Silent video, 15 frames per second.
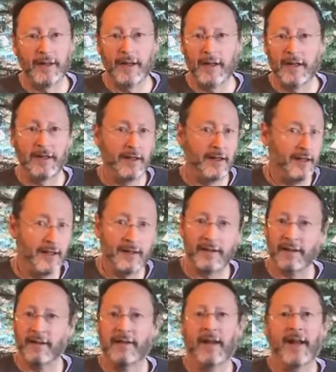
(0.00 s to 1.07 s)
to
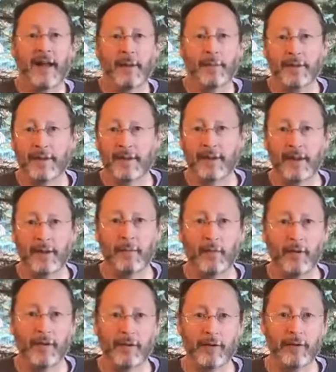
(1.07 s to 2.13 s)
anything that happened to them,
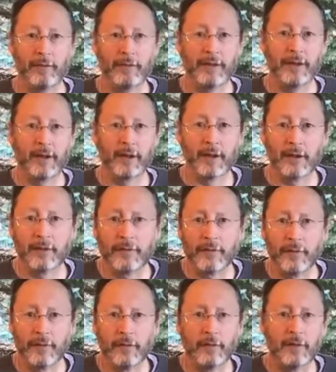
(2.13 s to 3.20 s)
whether it be
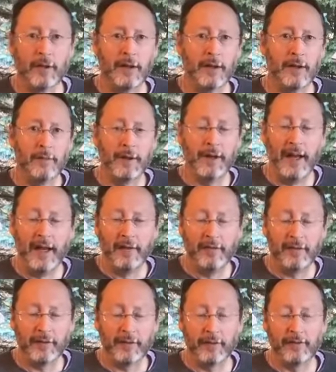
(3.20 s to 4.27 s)
hurtful
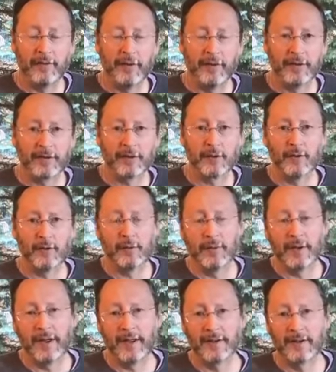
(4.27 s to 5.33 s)
behavior of their
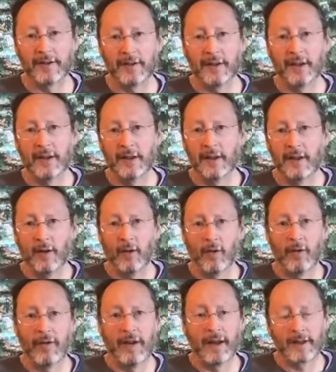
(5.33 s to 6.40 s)
schoolmates or
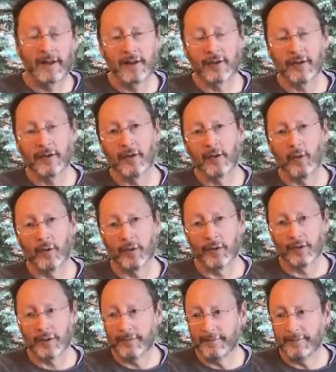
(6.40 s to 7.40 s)
the external world.